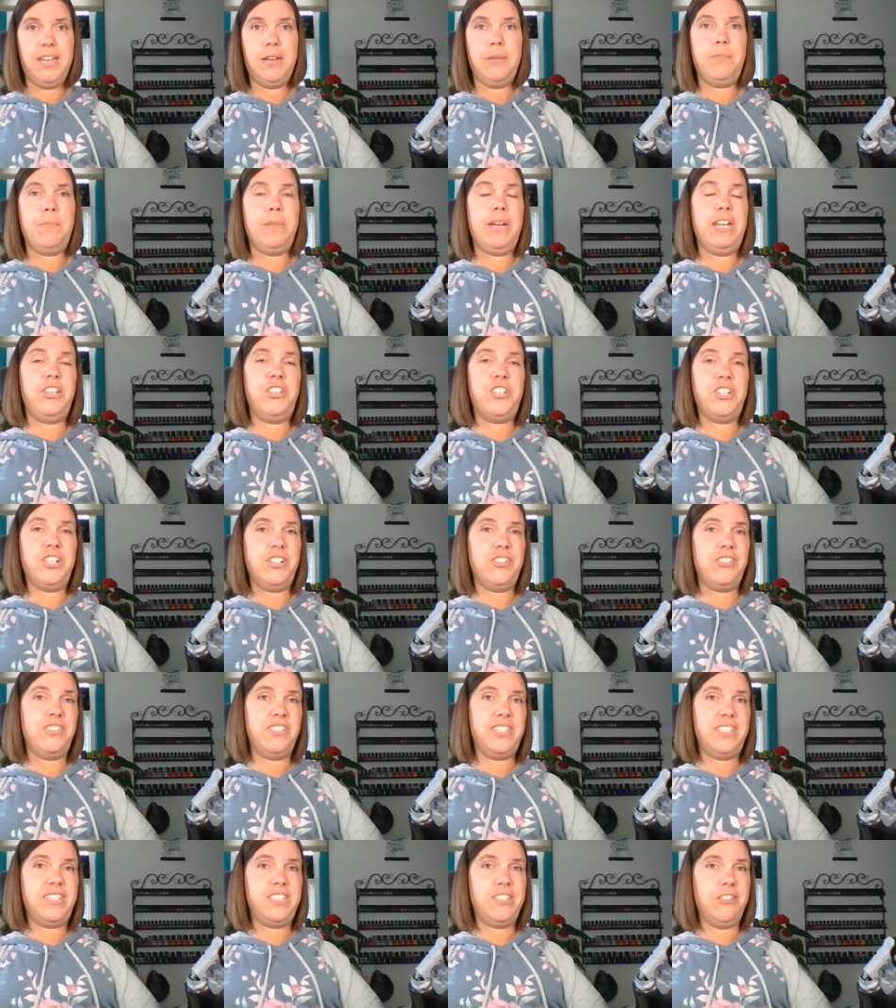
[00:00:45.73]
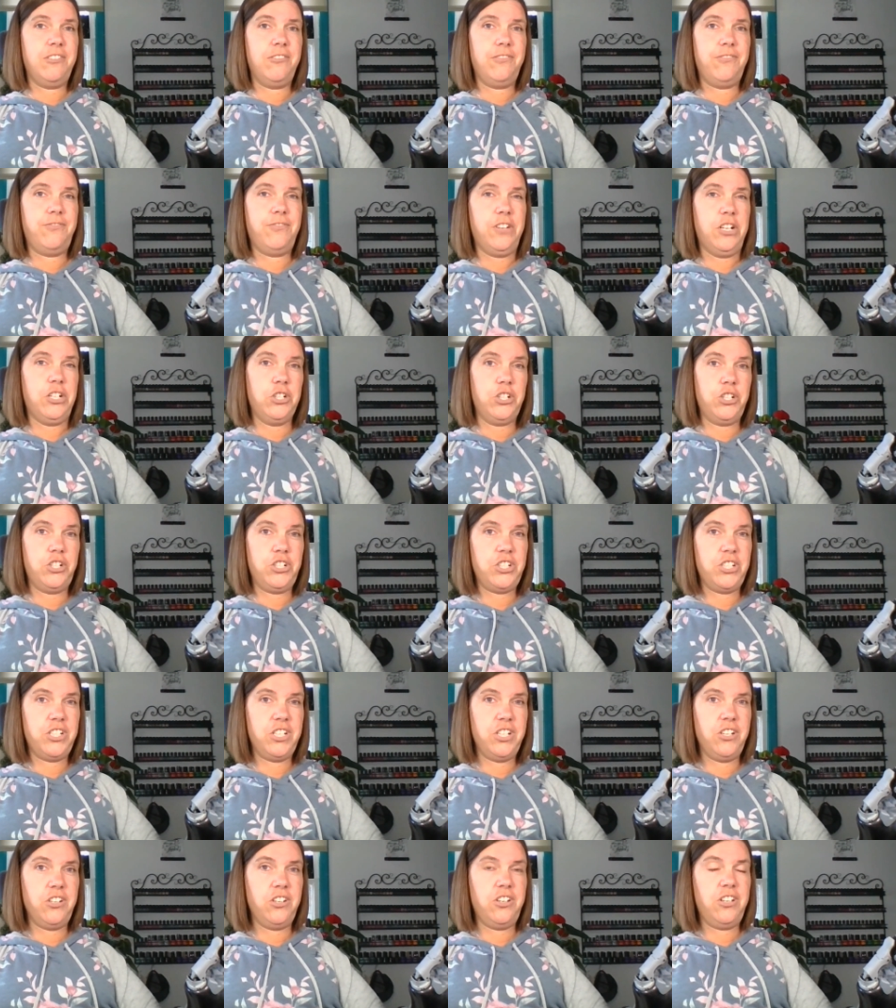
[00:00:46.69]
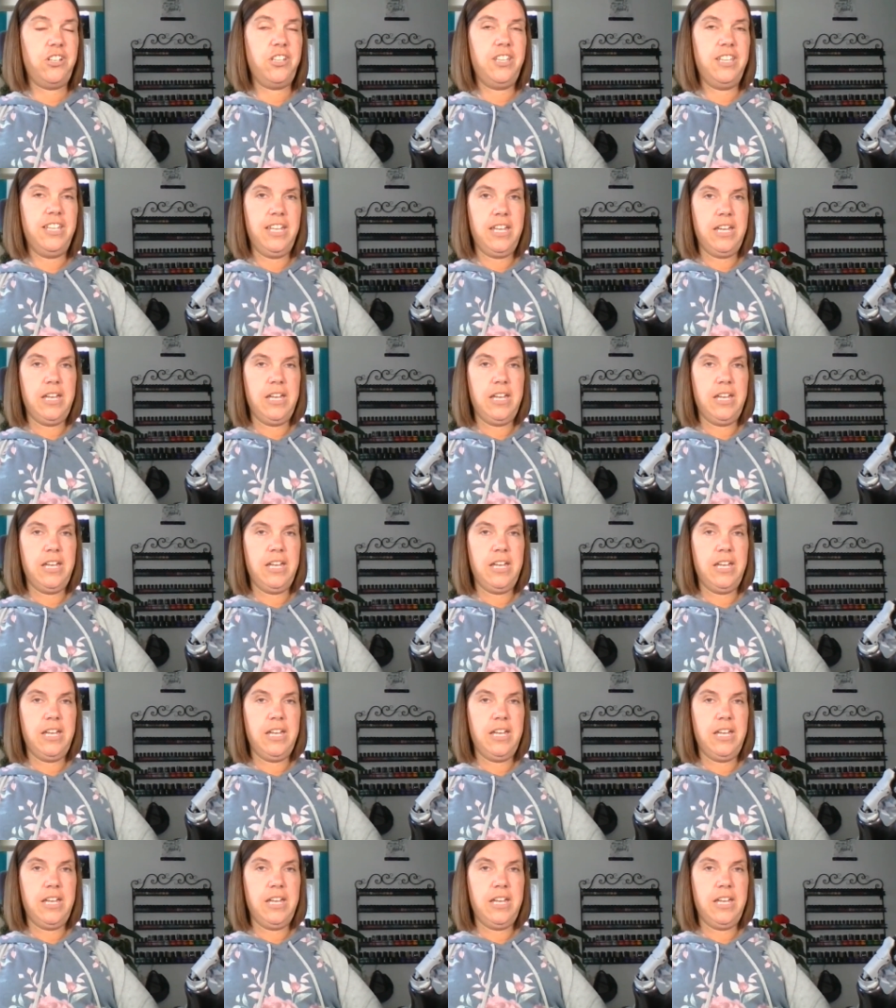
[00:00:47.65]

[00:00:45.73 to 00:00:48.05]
My chair is still functional.